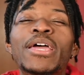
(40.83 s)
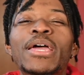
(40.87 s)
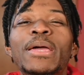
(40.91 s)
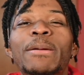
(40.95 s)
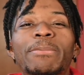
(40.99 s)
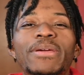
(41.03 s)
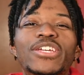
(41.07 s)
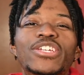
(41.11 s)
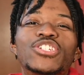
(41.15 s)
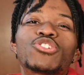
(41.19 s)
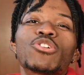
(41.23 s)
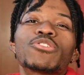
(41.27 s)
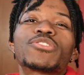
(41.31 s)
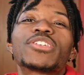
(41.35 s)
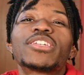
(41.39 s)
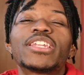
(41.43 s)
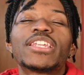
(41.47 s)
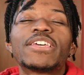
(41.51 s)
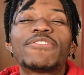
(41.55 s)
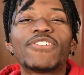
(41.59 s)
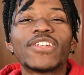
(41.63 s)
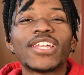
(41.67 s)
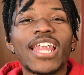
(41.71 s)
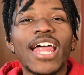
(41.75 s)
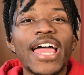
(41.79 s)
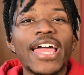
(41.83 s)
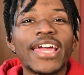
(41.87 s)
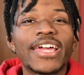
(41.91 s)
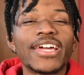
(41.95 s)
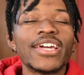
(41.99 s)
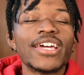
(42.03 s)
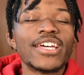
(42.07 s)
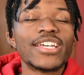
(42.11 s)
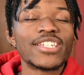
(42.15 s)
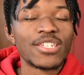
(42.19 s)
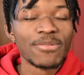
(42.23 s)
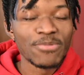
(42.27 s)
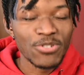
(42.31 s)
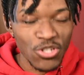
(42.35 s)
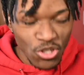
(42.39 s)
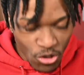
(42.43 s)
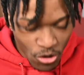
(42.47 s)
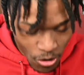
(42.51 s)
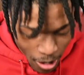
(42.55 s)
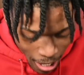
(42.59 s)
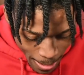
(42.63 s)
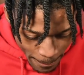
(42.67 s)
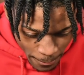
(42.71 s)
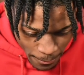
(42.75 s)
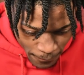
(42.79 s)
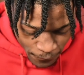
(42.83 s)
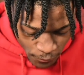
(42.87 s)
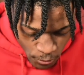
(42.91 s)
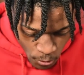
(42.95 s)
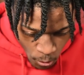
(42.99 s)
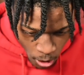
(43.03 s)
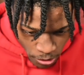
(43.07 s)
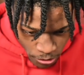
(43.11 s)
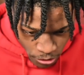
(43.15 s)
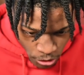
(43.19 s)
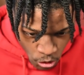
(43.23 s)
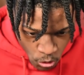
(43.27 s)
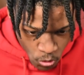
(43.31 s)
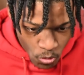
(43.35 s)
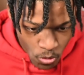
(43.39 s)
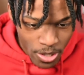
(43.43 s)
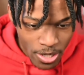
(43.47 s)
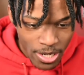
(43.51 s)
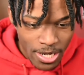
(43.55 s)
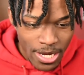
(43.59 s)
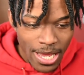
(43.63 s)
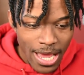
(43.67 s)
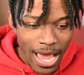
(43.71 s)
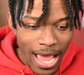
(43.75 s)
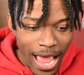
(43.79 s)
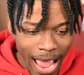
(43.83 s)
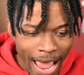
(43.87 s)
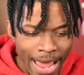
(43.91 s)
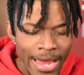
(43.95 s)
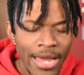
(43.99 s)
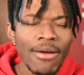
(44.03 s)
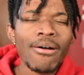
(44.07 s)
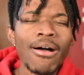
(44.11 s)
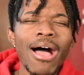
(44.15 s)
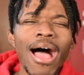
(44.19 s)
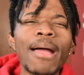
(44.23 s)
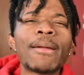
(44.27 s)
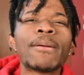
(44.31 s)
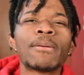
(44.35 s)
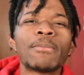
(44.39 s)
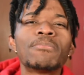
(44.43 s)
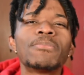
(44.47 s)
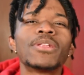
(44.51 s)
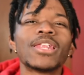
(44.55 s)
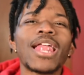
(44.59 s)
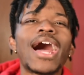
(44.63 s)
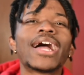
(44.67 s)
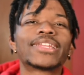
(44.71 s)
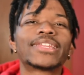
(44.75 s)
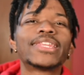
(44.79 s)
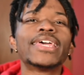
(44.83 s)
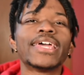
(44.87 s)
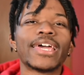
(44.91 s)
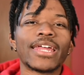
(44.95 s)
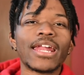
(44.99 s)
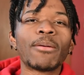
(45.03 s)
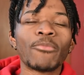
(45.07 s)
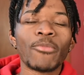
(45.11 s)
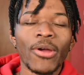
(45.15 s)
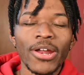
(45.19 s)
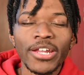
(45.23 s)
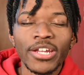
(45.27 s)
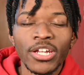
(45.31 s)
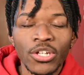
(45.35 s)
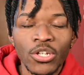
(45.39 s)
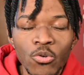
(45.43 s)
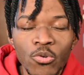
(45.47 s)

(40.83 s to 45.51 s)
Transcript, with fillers: Be sure to leave a like, subscribe if you are new, I am, I am locked in. I'm ready to do